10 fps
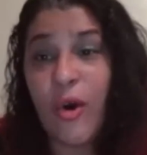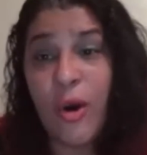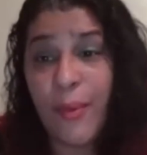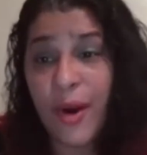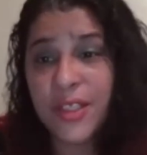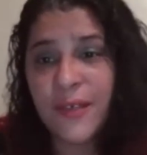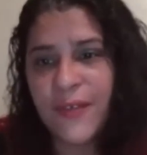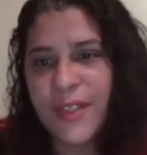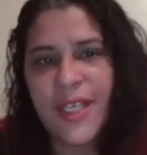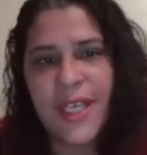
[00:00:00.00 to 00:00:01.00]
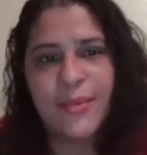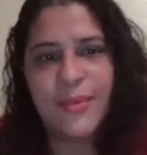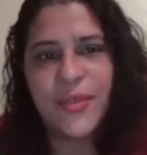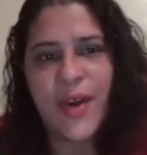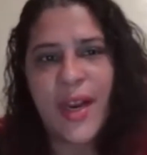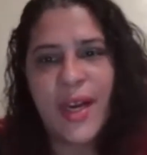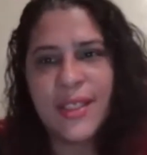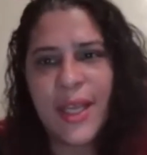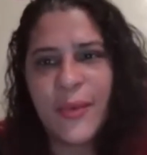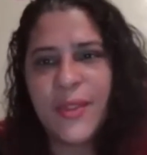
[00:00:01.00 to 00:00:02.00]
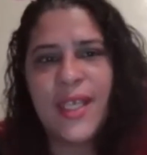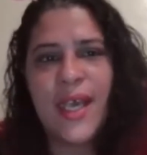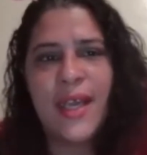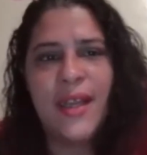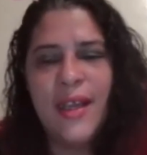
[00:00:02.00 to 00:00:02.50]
all parts of the tables, right? Because like we said,